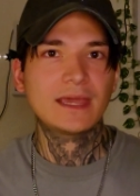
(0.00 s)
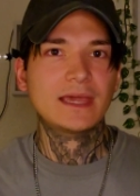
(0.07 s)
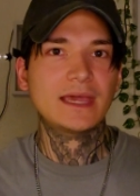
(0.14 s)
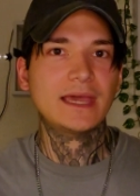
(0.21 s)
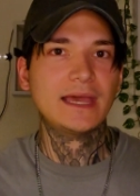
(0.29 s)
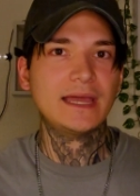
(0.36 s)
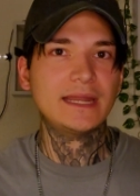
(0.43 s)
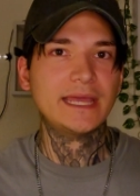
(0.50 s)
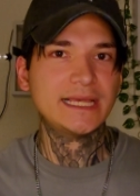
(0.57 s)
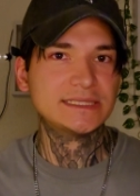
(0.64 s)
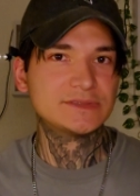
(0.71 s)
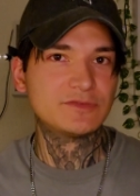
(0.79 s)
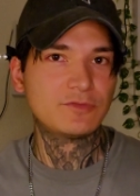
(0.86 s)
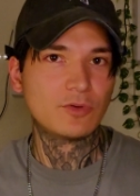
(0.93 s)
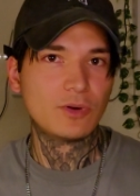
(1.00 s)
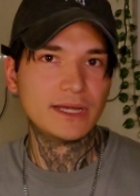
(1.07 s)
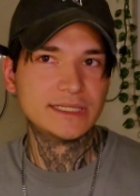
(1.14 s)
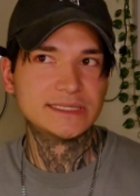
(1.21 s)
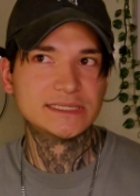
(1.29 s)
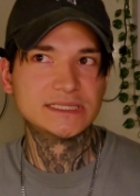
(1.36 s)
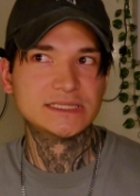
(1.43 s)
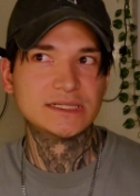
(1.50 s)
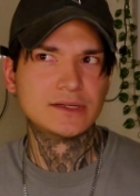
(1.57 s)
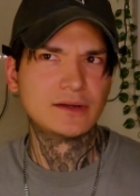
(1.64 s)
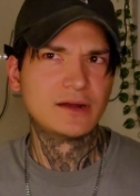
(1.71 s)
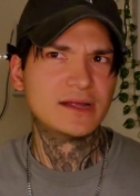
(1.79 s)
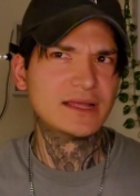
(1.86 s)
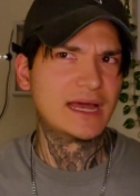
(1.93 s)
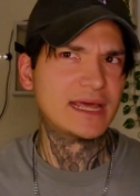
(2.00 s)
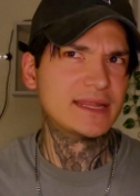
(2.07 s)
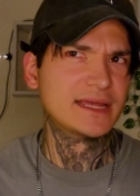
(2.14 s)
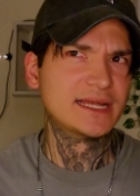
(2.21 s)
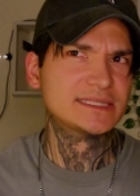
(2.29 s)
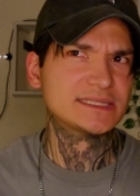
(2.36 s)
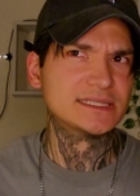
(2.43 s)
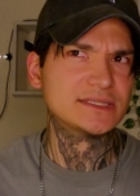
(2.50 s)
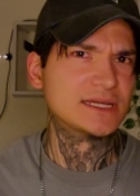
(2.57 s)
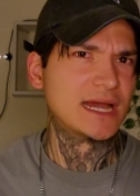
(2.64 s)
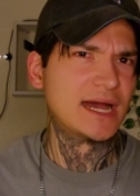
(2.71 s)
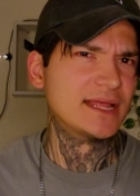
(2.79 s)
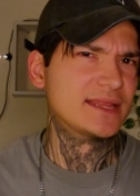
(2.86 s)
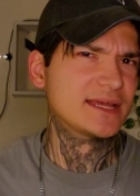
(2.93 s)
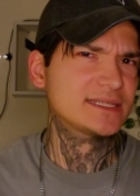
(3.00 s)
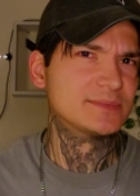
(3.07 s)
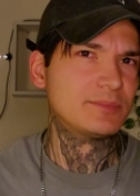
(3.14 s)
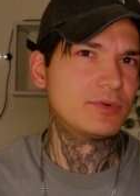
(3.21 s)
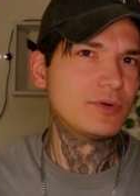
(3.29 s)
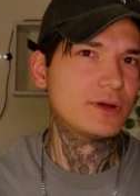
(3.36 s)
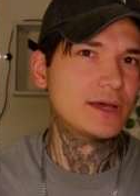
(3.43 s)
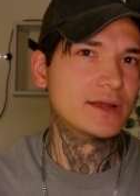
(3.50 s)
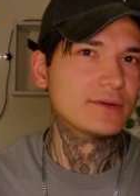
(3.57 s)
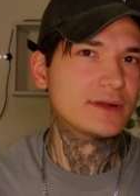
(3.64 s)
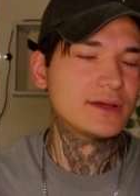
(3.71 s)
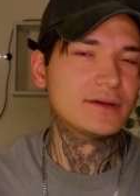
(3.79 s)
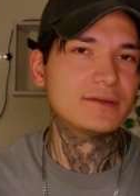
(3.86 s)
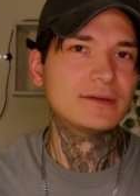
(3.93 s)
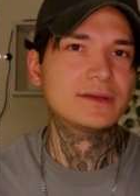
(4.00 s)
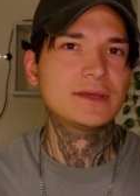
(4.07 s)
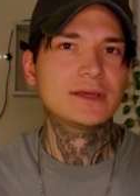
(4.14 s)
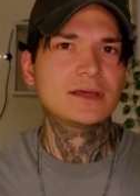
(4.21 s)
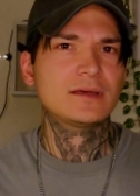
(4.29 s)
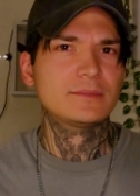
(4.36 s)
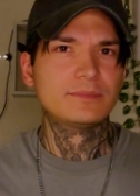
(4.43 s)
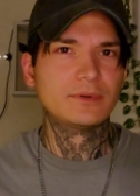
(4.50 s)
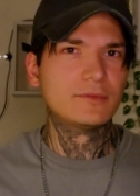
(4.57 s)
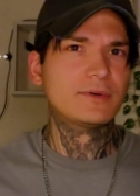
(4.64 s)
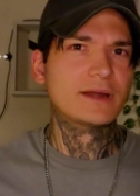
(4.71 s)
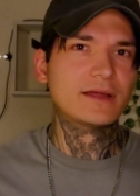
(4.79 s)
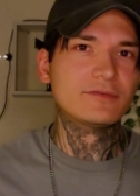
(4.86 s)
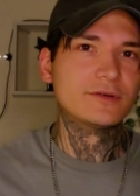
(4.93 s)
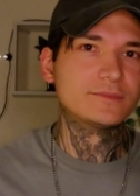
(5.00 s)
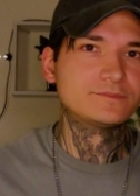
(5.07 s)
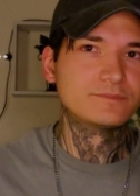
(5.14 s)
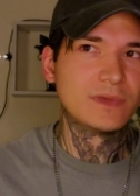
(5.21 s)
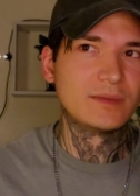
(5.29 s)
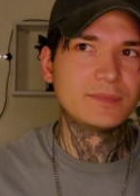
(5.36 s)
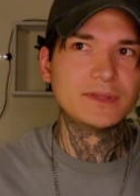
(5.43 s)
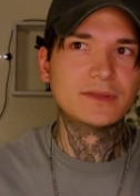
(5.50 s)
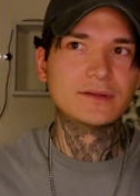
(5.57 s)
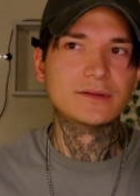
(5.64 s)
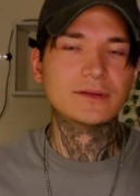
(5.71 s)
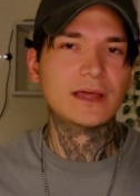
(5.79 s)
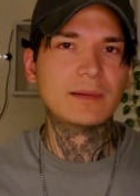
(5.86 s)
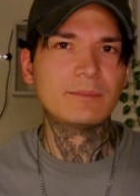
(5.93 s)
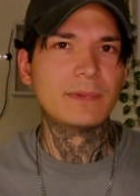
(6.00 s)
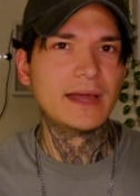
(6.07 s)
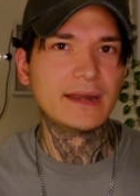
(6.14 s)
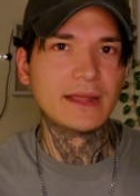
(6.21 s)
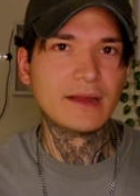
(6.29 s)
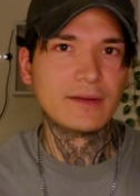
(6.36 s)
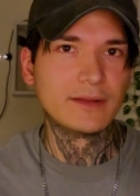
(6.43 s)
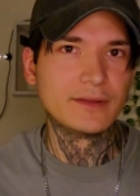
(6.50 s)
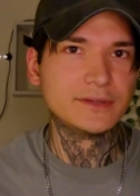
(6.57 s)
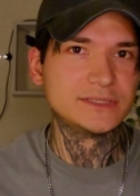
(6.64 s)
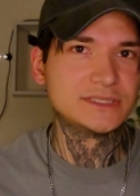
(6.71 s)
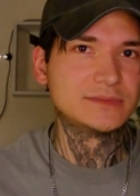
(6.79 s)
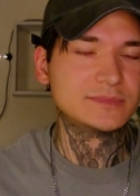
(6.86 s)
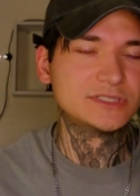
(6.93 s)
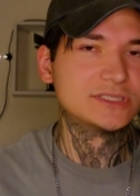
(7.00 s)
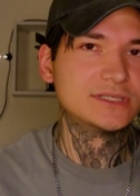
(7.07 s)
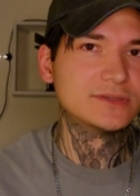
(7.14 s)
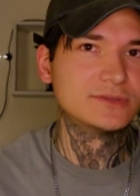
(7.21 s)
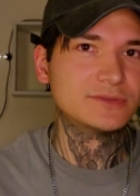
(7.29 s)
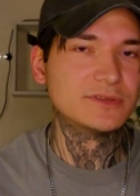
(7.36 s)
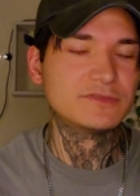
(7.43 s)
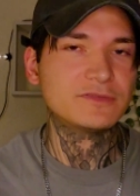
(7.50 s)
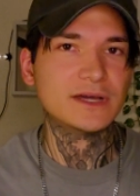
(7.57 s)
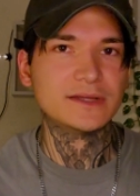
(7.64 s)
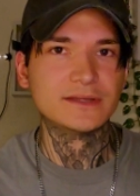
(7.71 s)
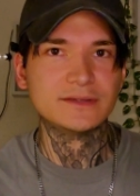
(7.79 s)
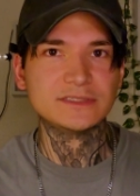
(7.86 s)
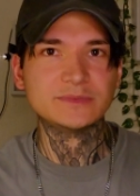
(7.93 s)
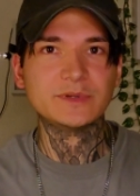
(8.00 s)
And his voice, I think it's a boy, I don't know. But whatever, maybe they're non-binary or some shit. Who the fuck knows?